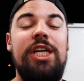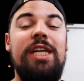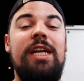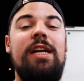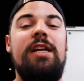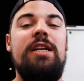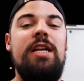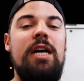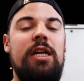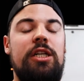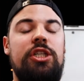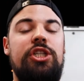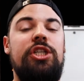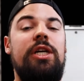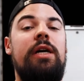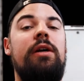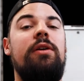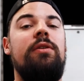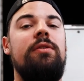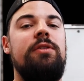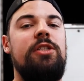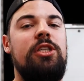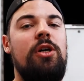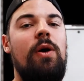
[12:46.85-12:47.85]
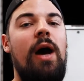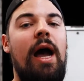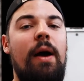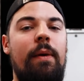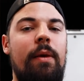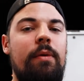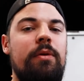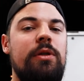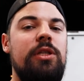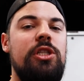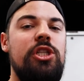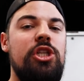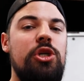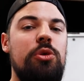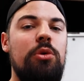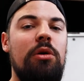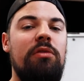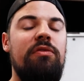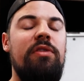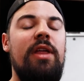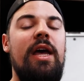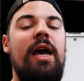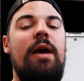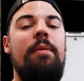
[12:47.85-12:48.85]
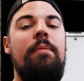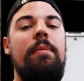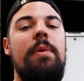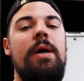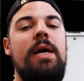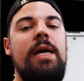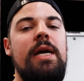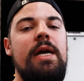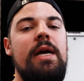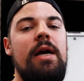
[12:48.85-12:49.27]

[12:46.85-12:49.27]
in a nutshell. So I went with two of them.